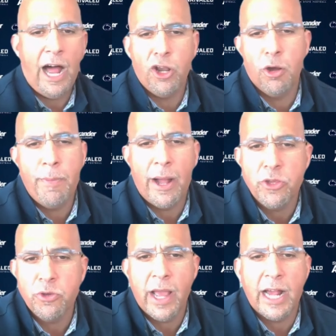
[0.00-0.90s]
I don't know
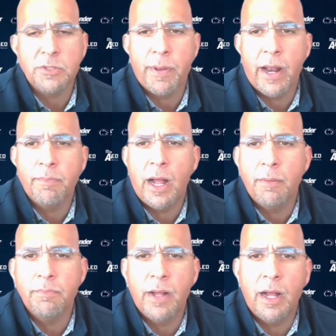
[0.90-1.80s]
about you guys, but
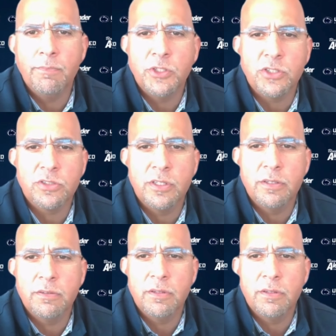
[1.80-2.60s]
I'm just